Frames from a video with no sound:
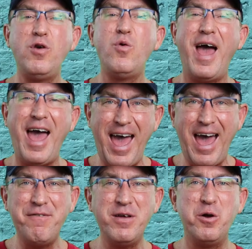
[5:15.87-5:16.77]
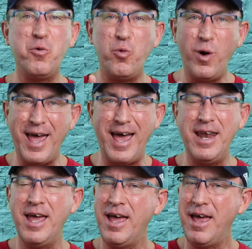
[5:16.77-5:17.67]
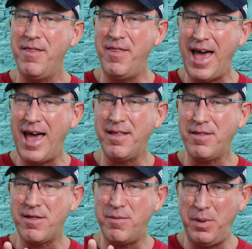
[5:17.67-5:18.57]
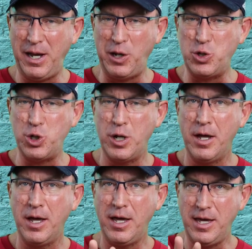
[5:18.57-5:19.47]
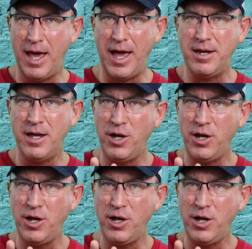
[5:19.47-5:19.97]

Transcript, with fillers: If you haven't read that speech, yet,